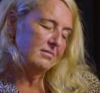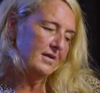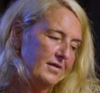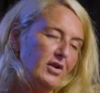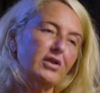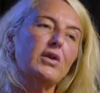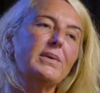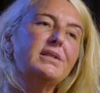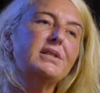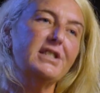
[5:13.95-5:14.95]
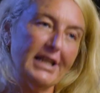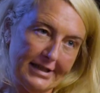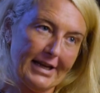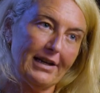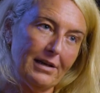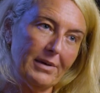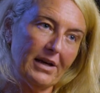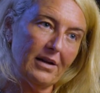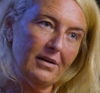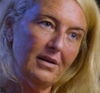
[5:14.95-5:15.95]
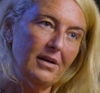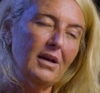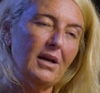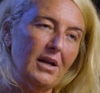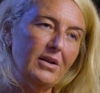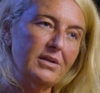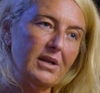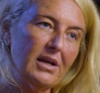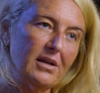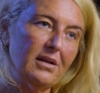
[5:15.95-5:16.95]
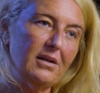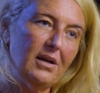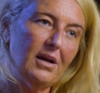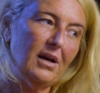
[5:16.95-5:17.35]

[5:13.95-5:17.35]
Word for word: If you don't go into detail about it and you take it